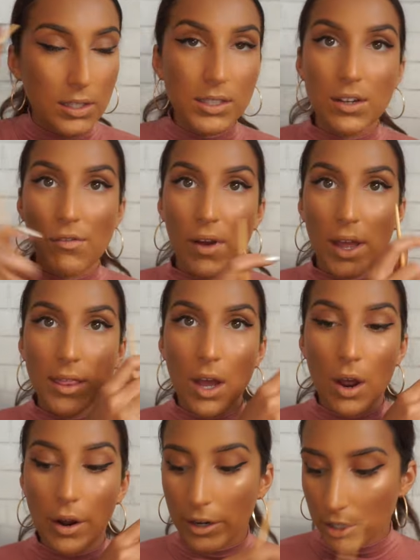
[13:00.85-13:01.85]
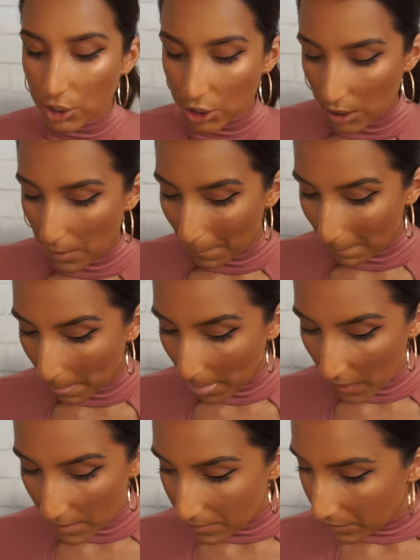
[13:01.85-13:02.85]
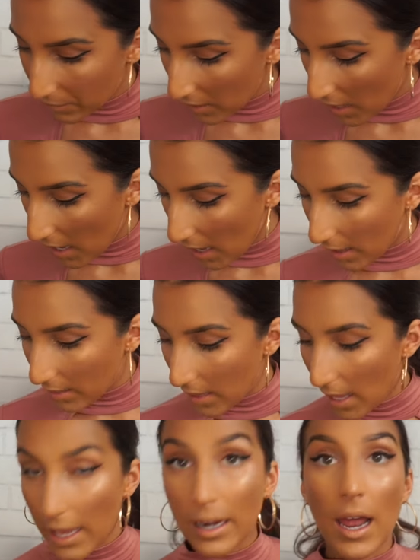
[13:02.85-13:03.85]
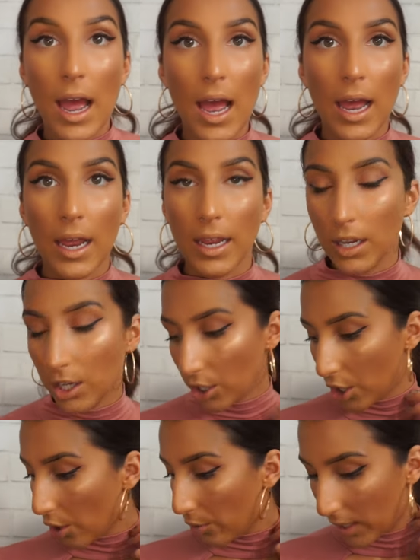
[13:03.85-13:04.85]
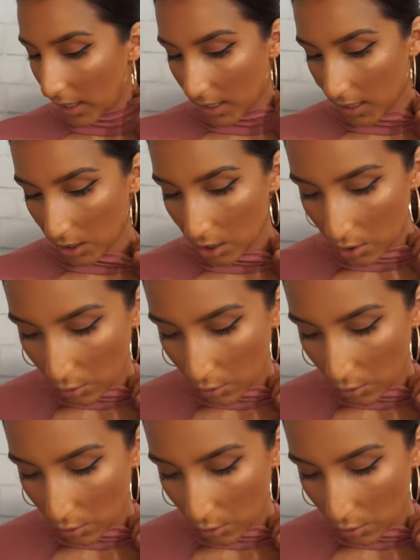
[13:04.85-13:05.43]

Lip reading: define the arch. And then I go in